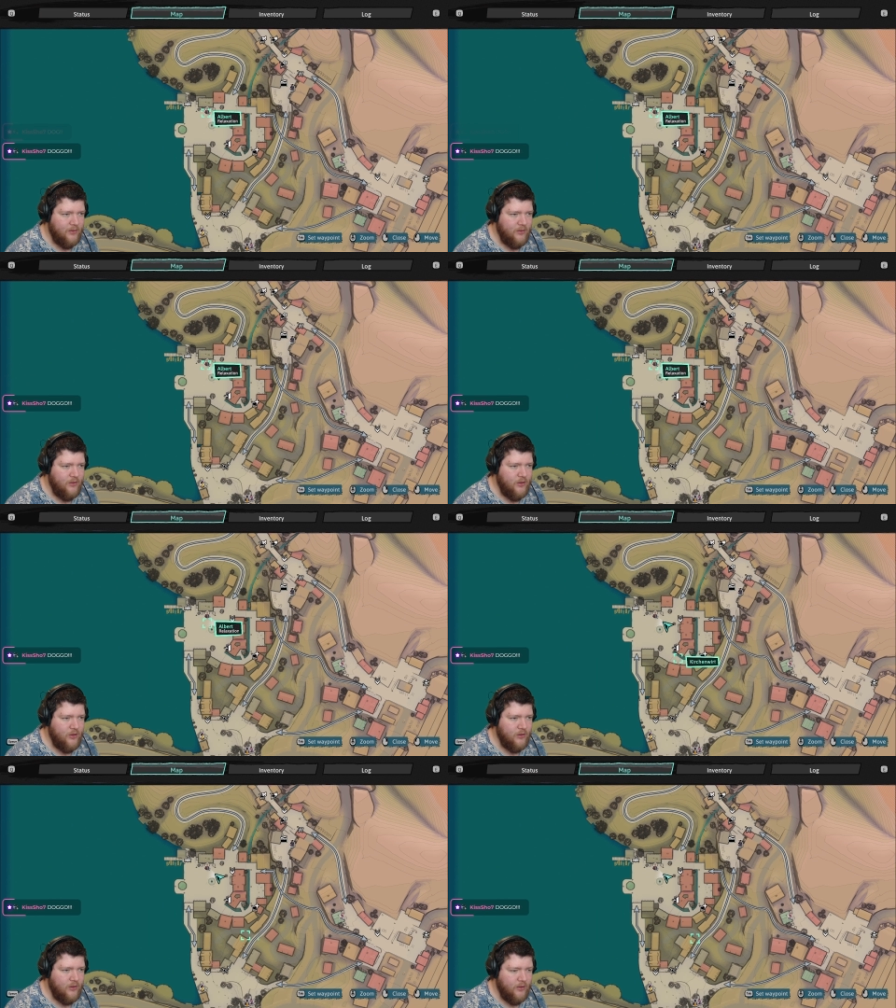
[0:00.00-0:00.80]

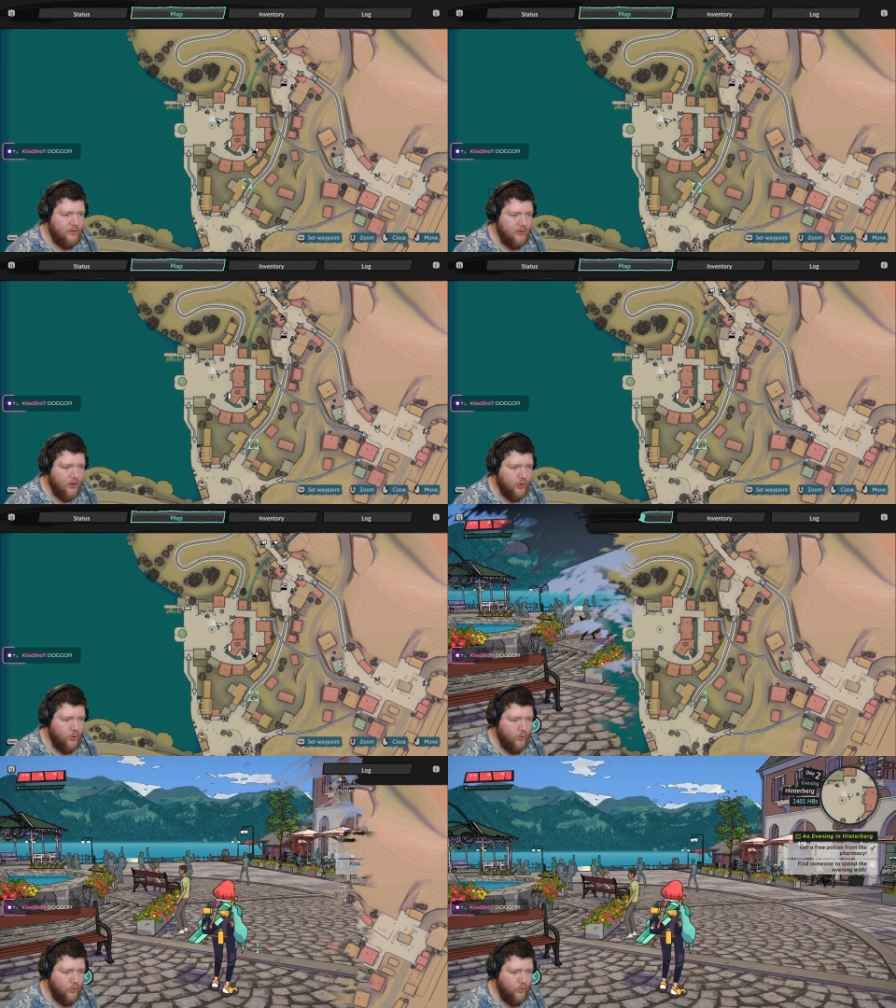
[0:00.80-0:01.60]
N
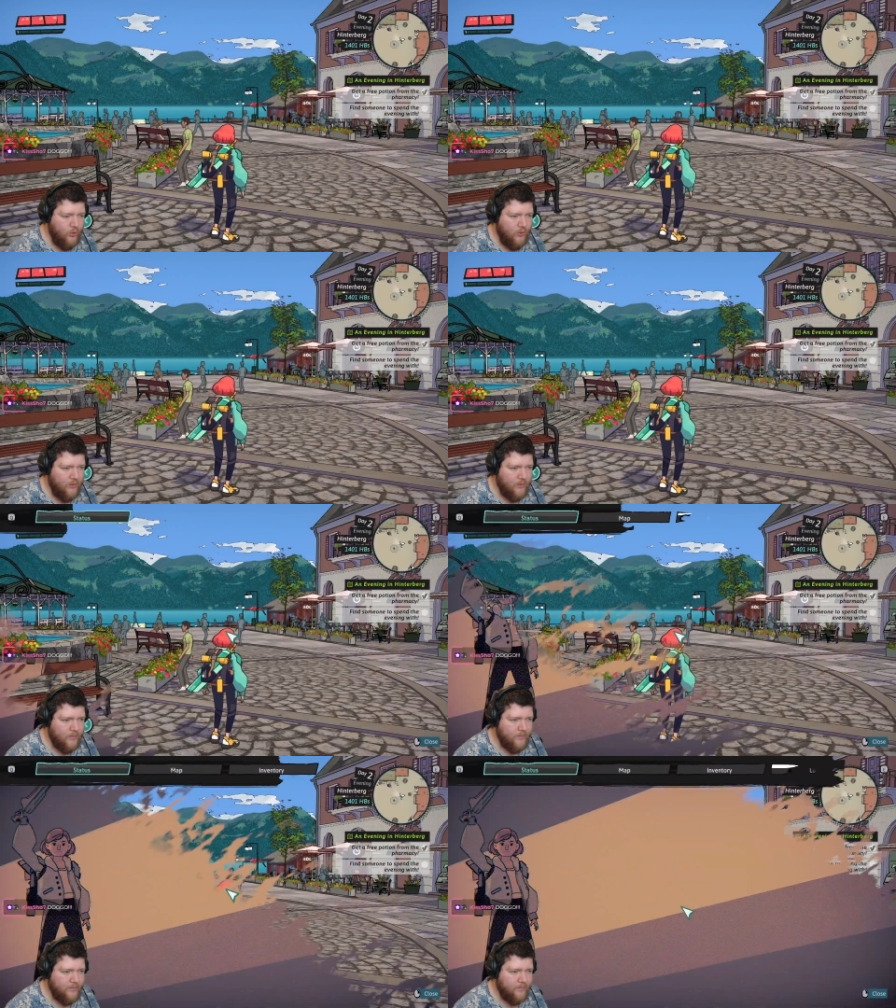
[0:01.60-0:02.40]
no.
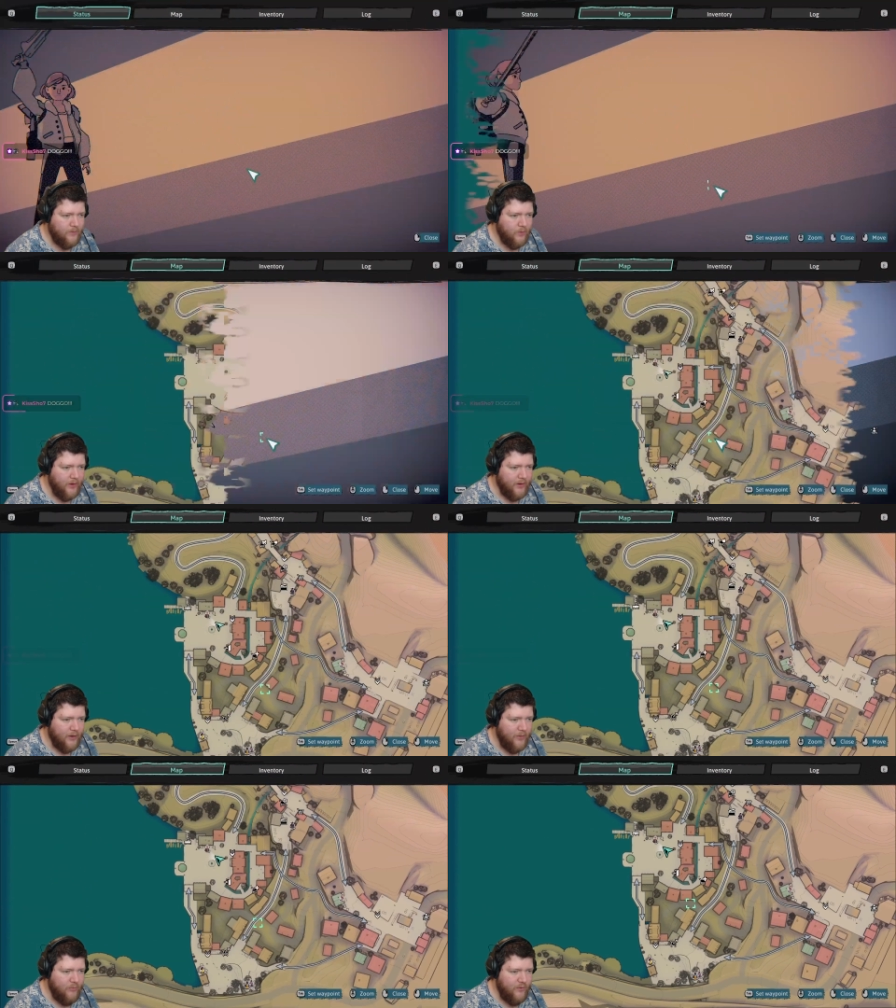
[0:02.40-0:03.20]
Wait, how
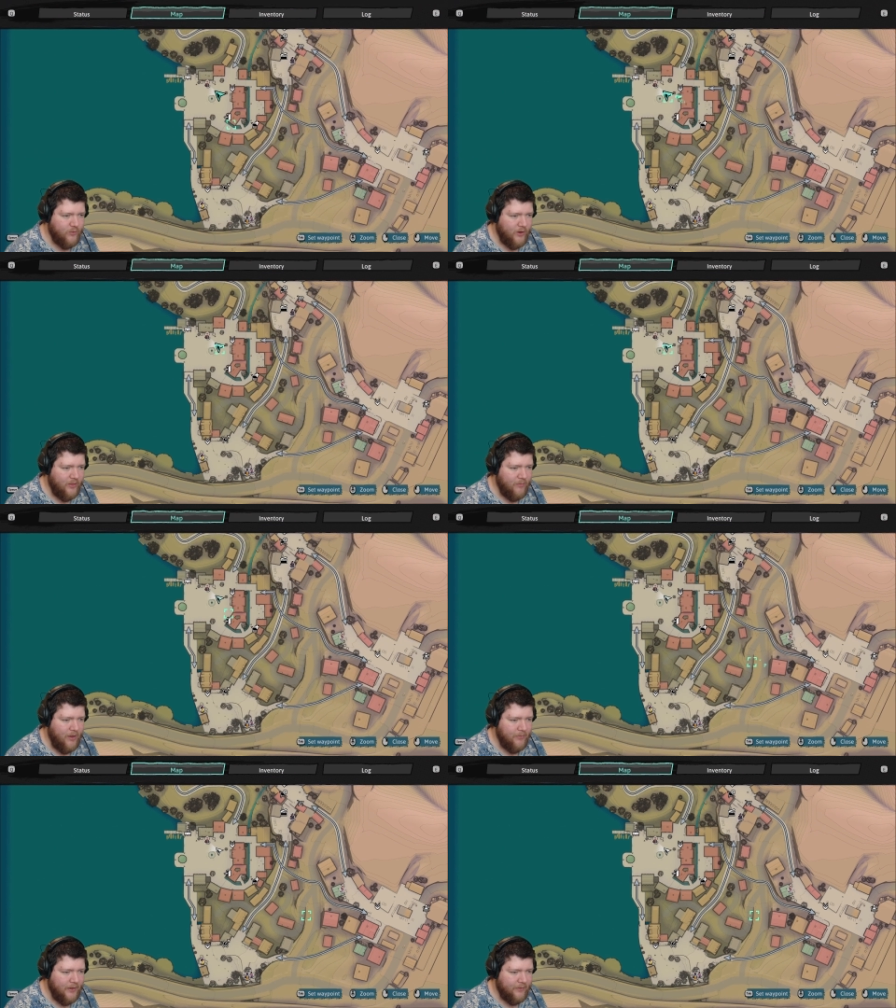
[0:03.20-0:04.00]
do I move around the
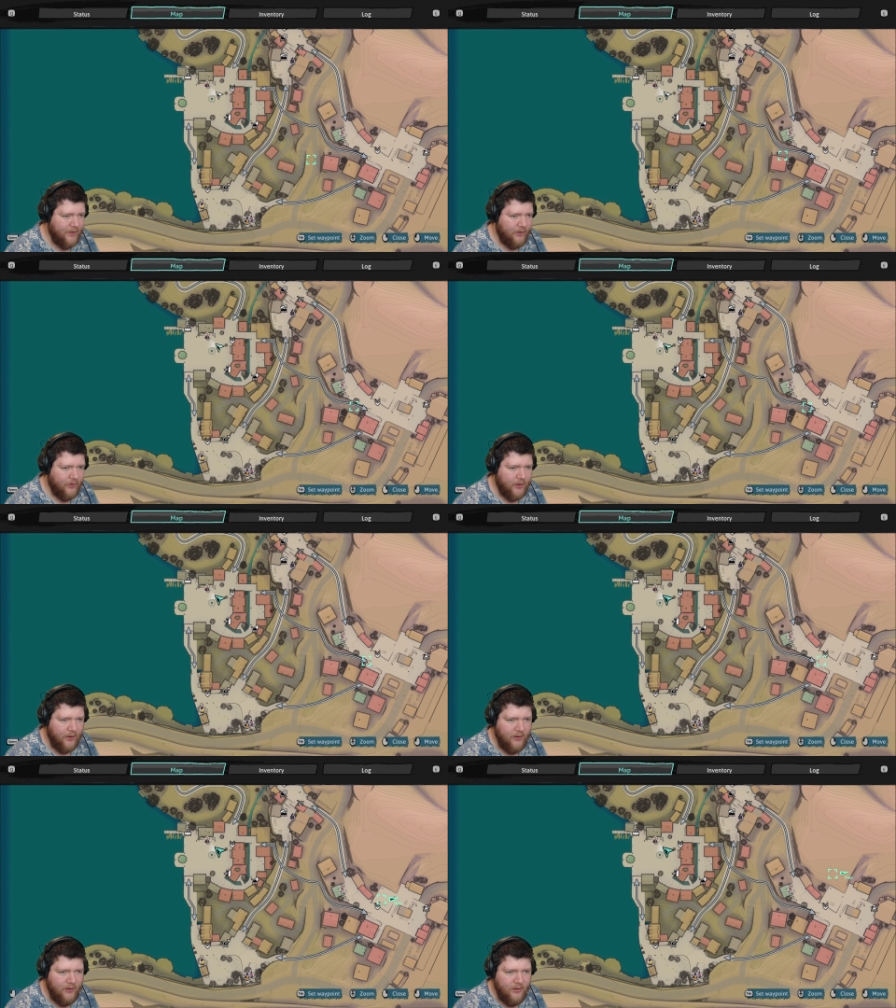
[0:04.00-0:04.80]
map like that? Okay.